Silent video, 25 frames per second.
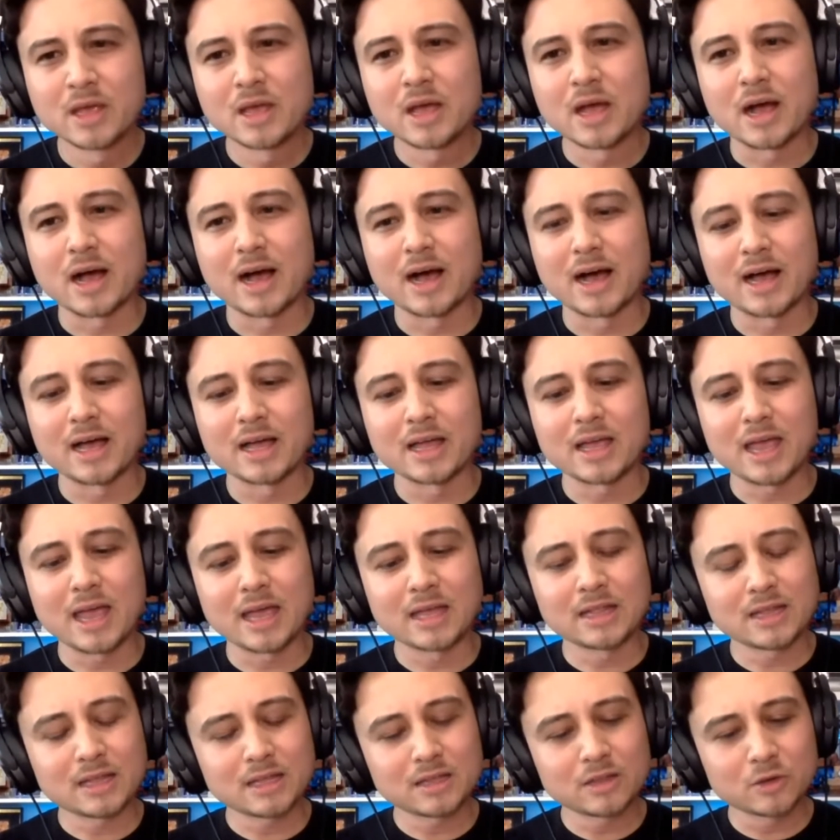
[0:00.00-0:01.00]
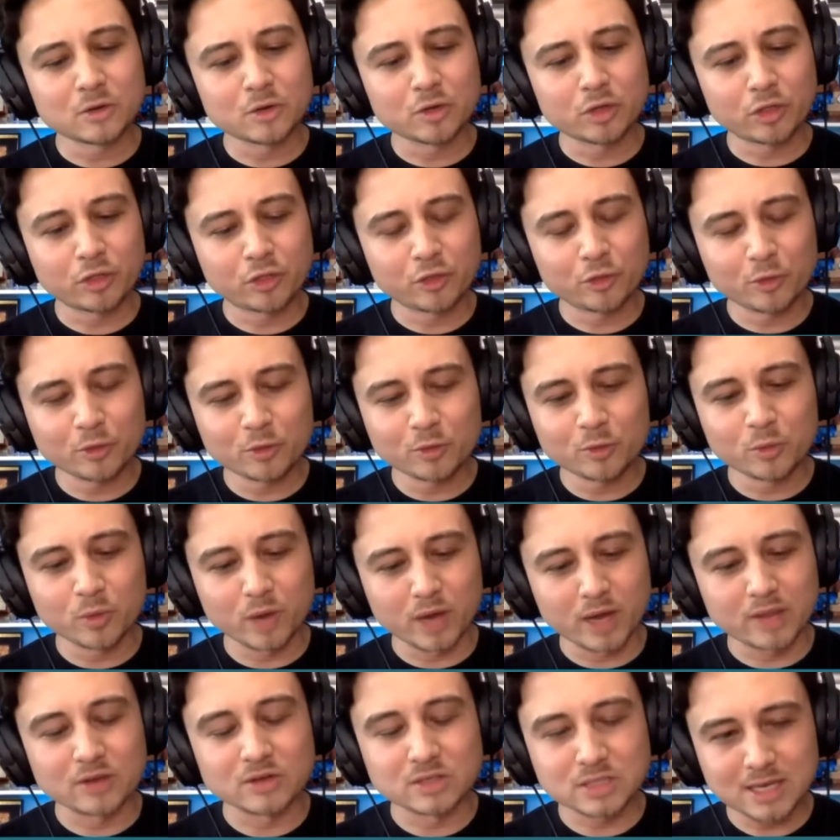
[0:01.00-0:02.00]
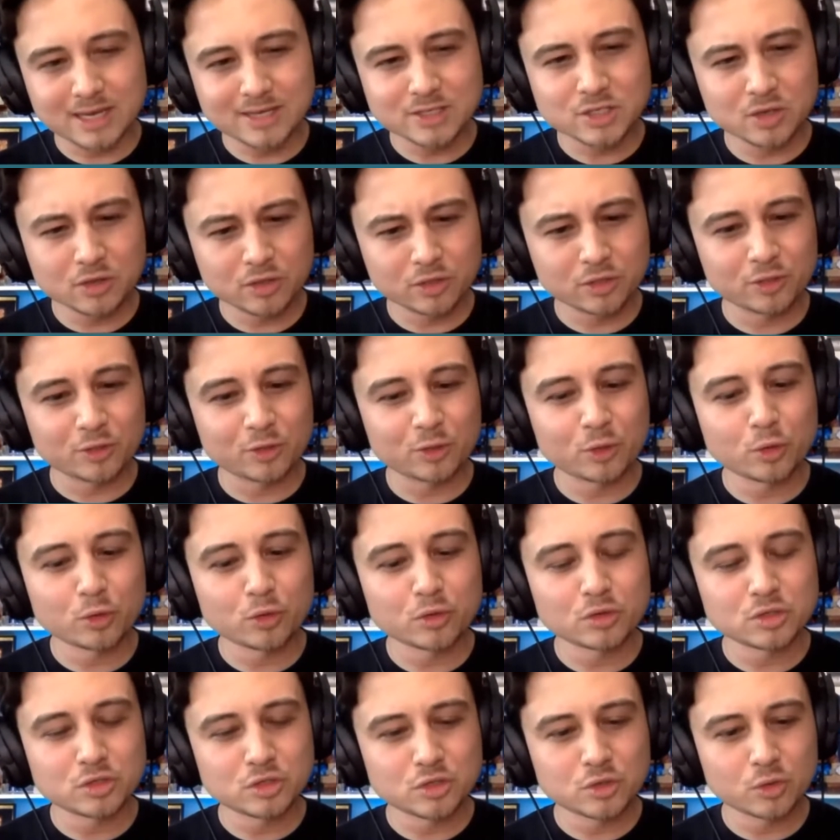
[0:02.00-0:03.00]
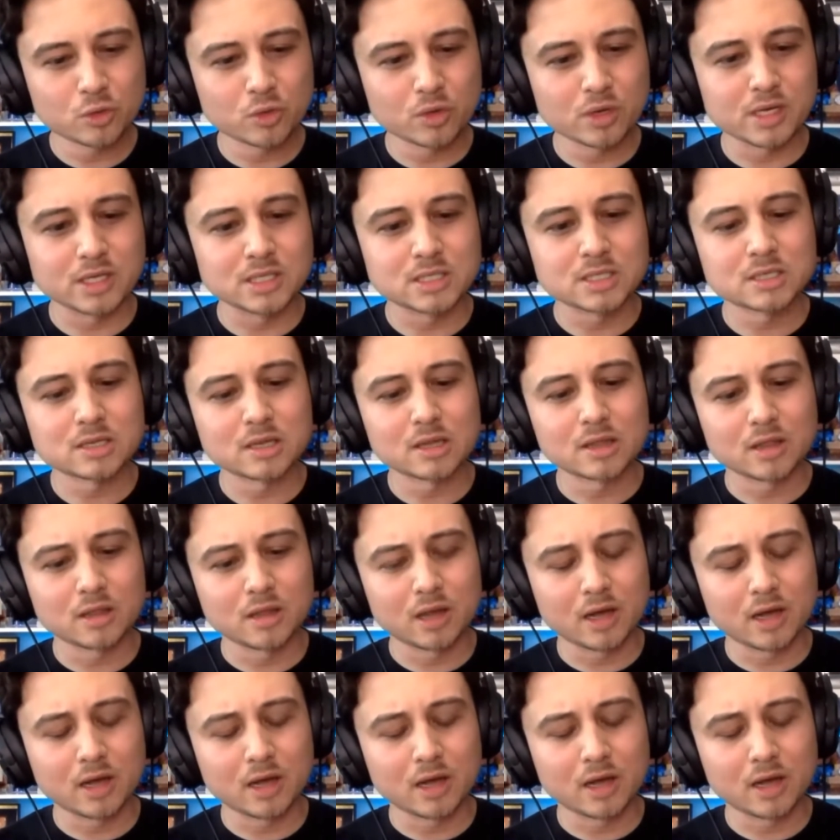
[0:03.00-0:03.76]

And then their third way, there's actually a third choice